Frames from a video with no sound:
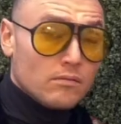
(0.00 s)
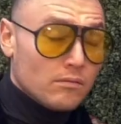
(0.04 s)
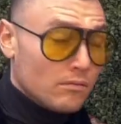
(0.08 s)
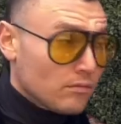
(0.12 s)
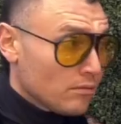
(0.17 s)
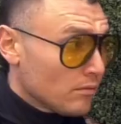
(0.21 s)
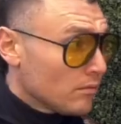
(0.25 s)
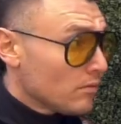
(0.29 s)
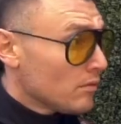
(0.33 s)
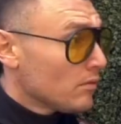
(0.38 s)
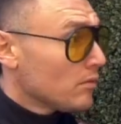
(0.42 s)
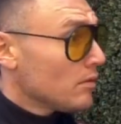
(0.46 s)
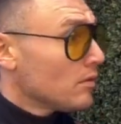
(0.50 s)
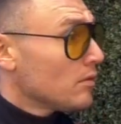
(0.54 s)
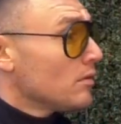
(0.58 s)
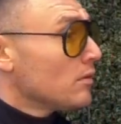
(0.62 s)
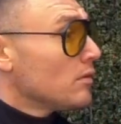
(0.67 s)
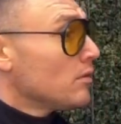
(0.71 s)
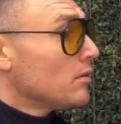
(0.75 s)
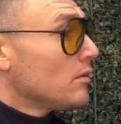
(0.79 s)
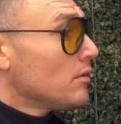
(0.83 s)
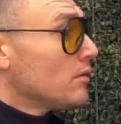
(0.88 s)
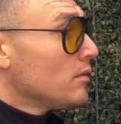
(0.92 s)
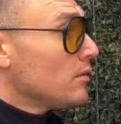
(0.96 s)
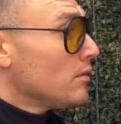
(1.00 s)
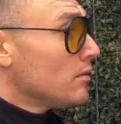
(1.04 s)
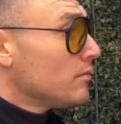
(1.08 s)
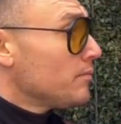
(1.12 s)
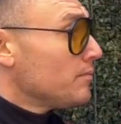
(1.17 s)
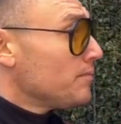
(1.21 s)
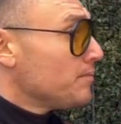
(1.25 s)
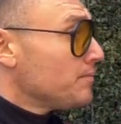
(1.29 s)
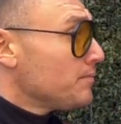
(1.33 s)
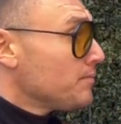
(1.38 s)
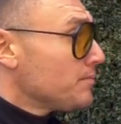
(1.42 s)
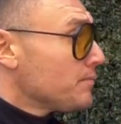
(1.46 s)

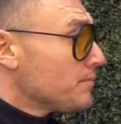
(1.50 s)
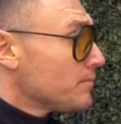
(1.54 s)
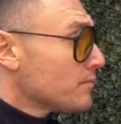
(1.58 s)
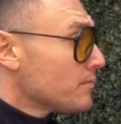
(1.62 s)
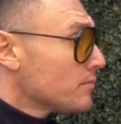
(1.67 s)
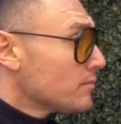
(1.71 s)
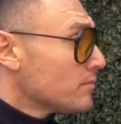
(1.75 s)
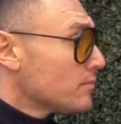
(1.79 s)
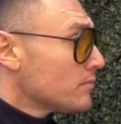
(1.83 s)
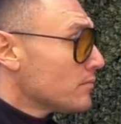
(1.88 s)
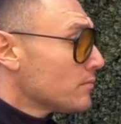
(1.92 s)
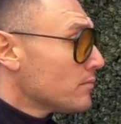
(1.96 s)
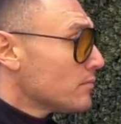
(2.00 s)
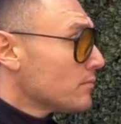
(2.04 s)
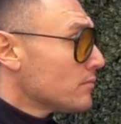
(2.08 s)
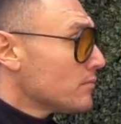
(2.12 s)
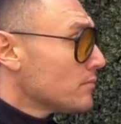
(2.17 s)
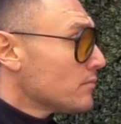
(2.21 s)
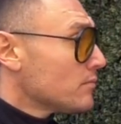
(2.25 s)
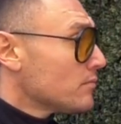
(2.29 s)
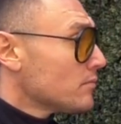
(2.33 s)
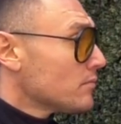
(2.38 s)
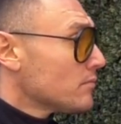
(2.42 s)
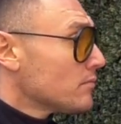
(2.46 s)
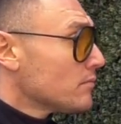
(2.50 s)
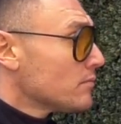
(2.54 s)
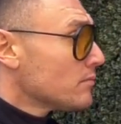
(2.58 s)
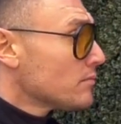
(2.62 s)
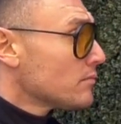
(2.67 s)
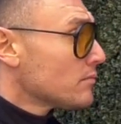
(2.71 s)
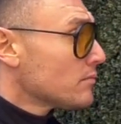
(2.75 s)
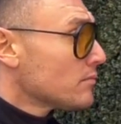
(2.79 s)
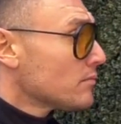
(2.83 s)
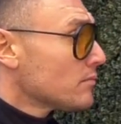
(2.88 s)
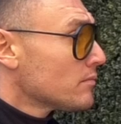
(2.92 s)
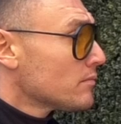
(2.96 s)

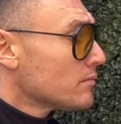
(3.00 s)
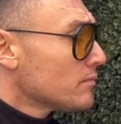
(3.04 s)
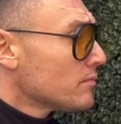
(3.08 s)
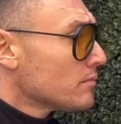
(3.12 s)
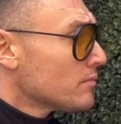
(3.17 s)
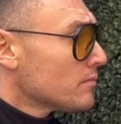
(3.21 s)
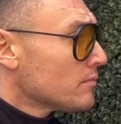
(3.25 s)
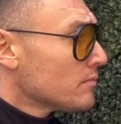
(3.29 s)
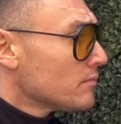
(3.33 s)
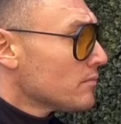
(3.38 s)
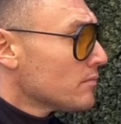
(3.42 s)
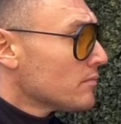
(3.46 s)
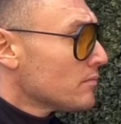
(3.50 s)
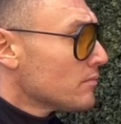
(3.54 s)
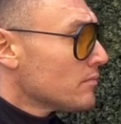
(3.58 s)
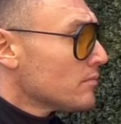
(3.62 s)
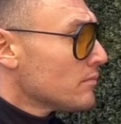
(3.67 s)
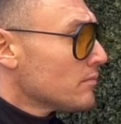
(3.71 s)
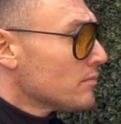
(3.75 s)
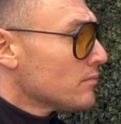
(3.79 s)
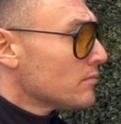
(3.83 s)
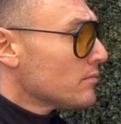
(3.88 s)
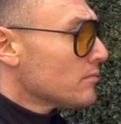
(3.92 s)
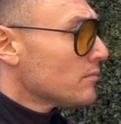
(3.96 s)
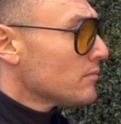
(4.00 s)
(not speaking)